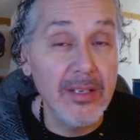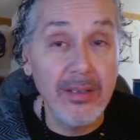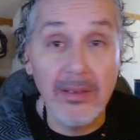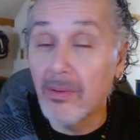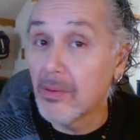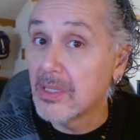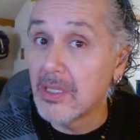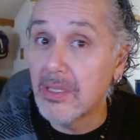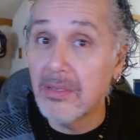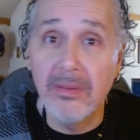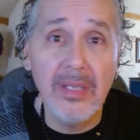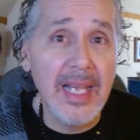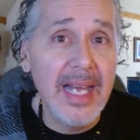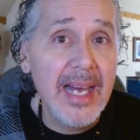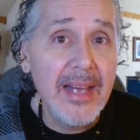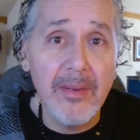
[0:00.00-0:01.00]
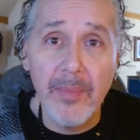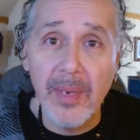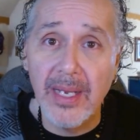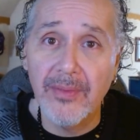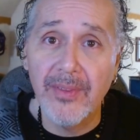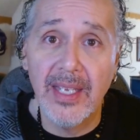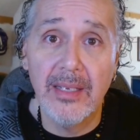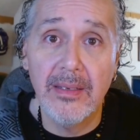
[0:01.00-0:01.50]
can go into a lot
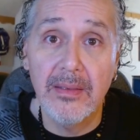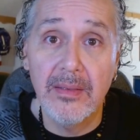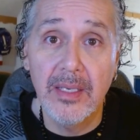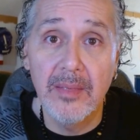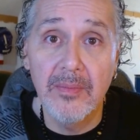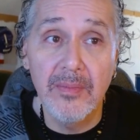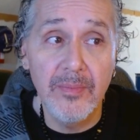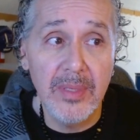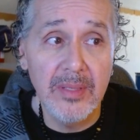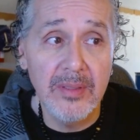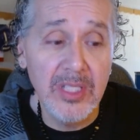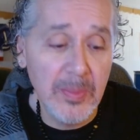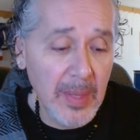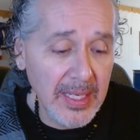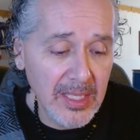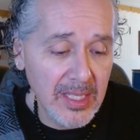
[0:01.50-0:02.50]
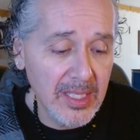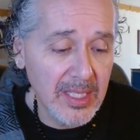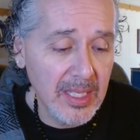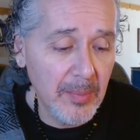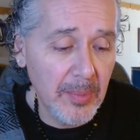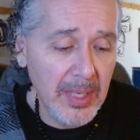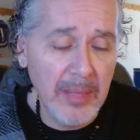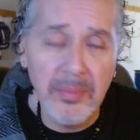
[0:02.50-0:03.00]
about that in spaces
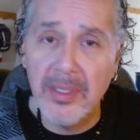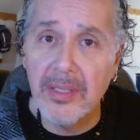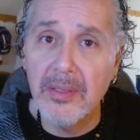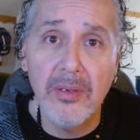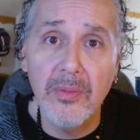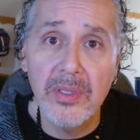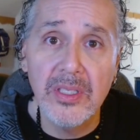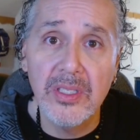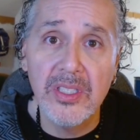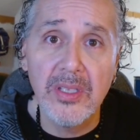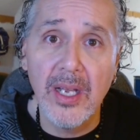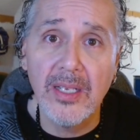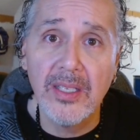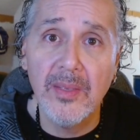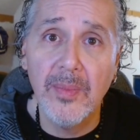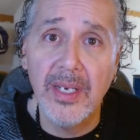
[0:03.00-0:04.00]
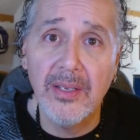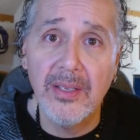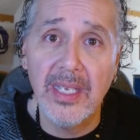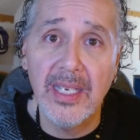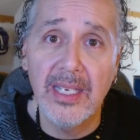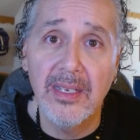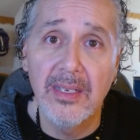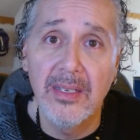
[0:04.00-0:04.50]
that probably no one has talked about
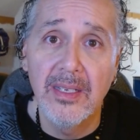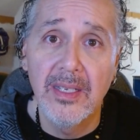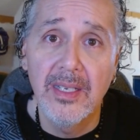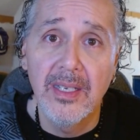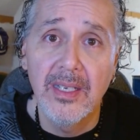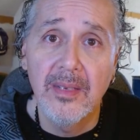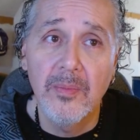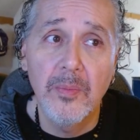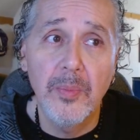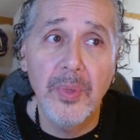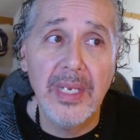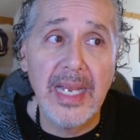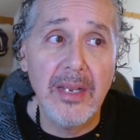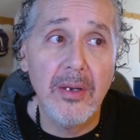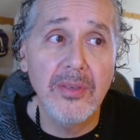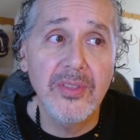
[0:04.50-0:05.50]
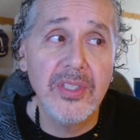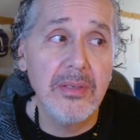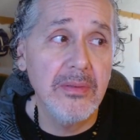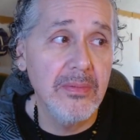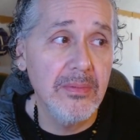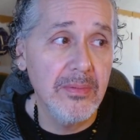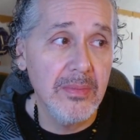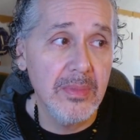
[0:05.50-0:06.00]
yet. But I
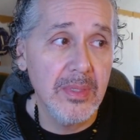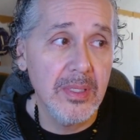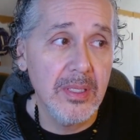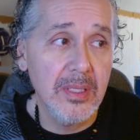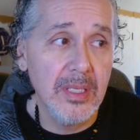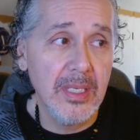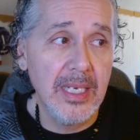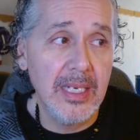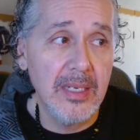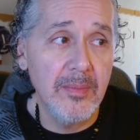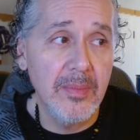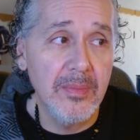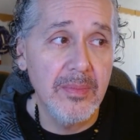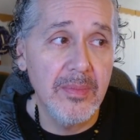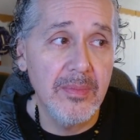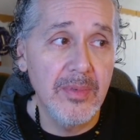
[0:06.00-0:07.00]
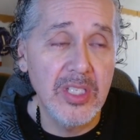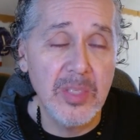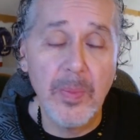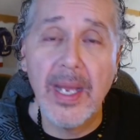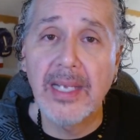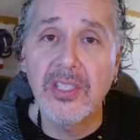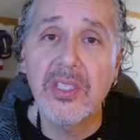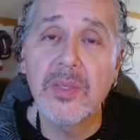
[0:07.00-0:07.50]
also am
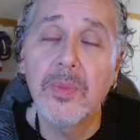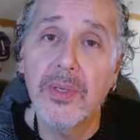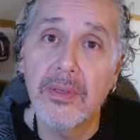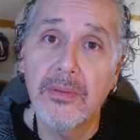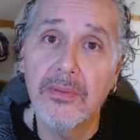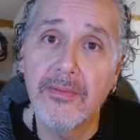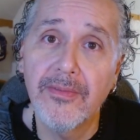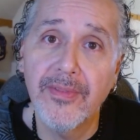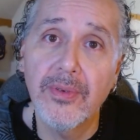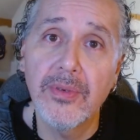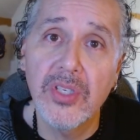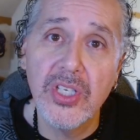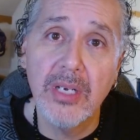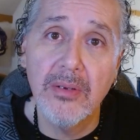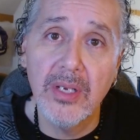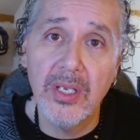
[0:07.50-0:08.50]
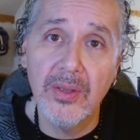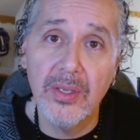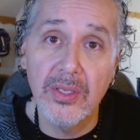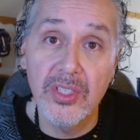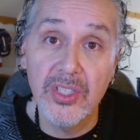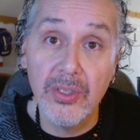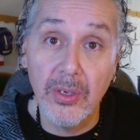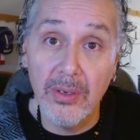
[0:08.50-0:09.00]
responsible for sharing the
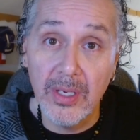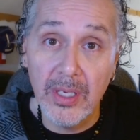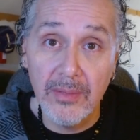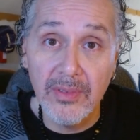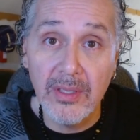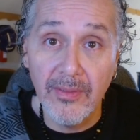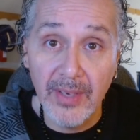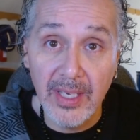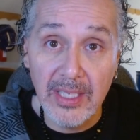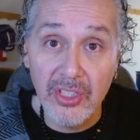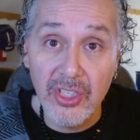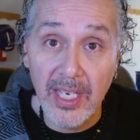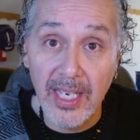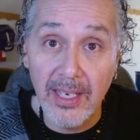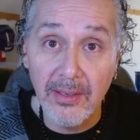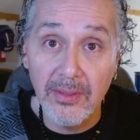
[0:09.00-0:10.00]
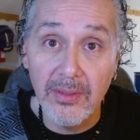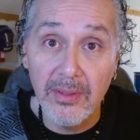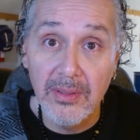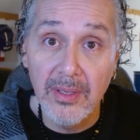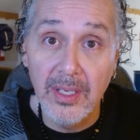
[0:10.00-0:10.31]
story of the divine child,